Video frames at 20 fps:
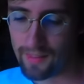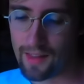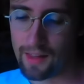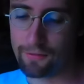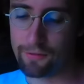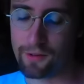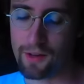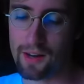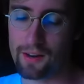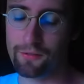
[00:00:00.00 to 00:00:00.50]

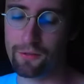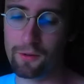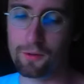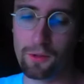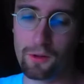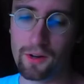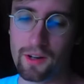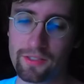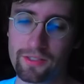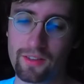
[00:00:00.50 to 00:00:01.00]
if and if you
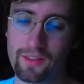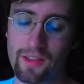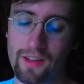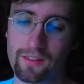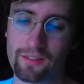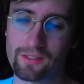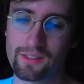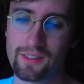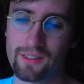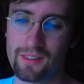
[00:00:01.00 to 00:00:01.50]
look at the
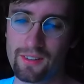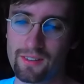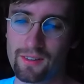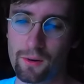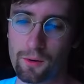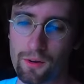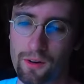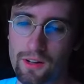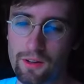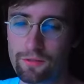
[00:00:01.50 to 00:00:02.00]
list,
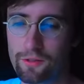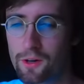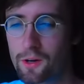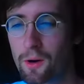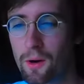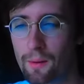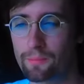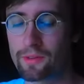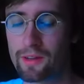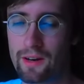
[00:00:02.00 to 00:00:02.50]
or if you
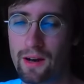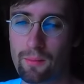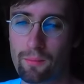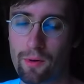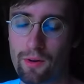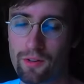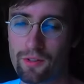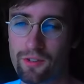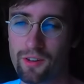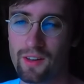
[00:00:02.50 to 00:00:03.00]
go up the
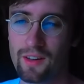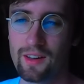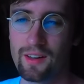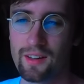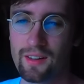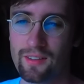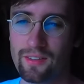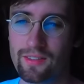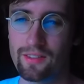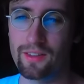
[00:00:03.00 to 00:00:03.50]
numbers,
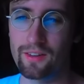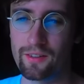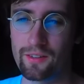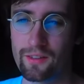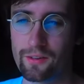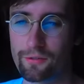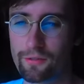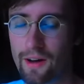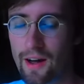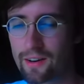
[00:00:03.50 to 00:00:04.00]
the
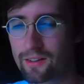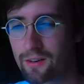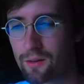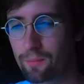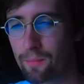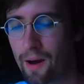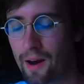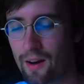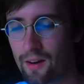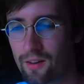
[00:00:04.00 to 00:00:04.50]
the factor
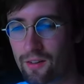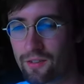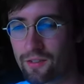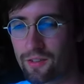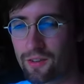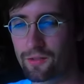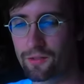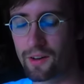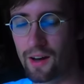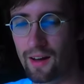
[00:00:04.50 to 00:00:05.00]
pairs
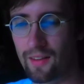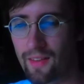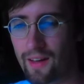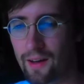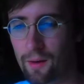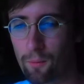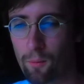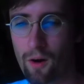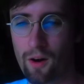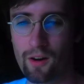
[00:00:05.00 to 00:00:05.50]
you've got
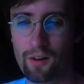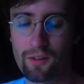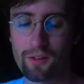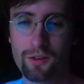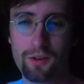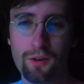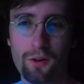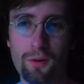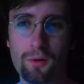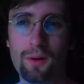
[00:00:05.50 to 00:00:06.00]
like one or
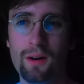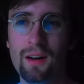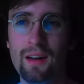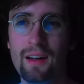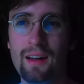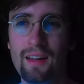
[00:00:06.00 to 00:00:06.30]
two,